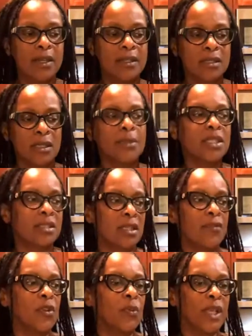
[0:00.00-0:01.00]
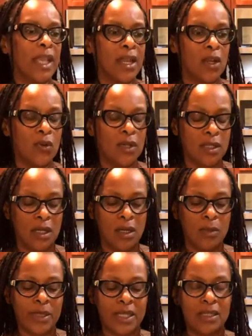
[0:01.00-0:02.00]
some of the stuff that we got going on
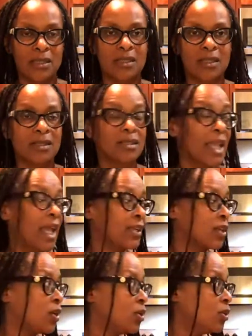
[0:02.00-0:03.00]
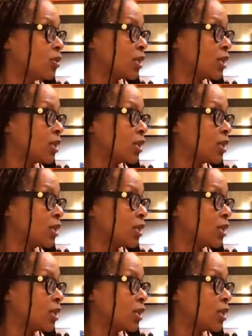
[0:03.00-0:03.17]
because this is kind of cool,